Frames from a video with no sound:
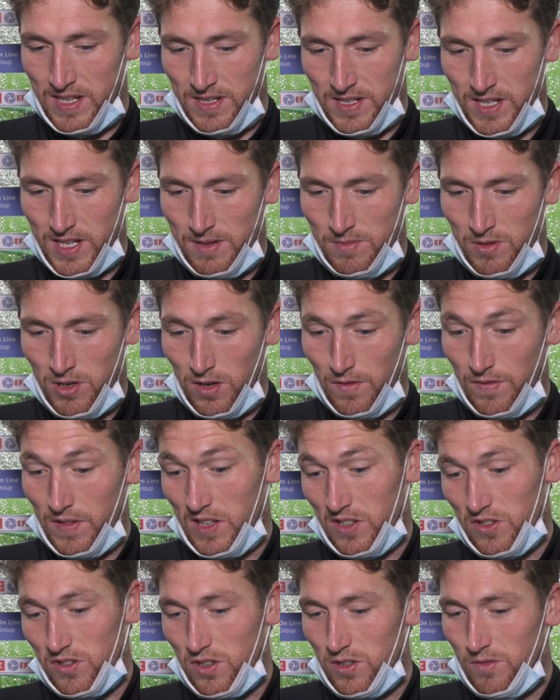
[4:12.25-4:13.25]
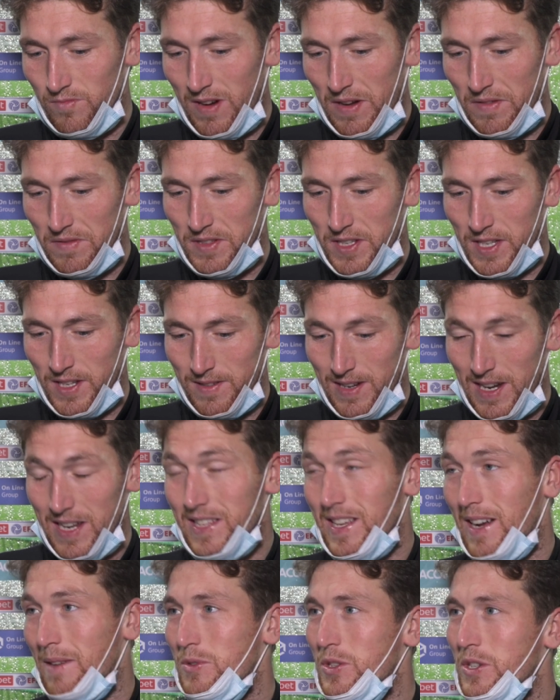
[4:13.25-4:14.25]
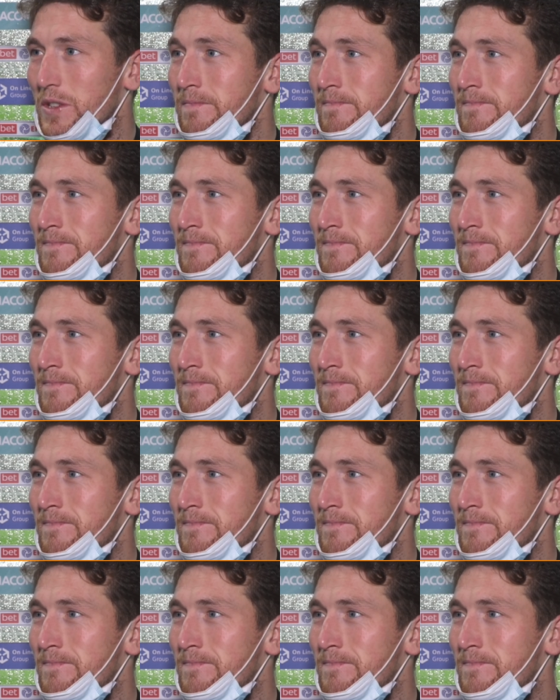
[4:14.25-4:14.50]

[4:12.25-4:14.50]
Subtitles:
and hopefully it doesn't come round anytime soon.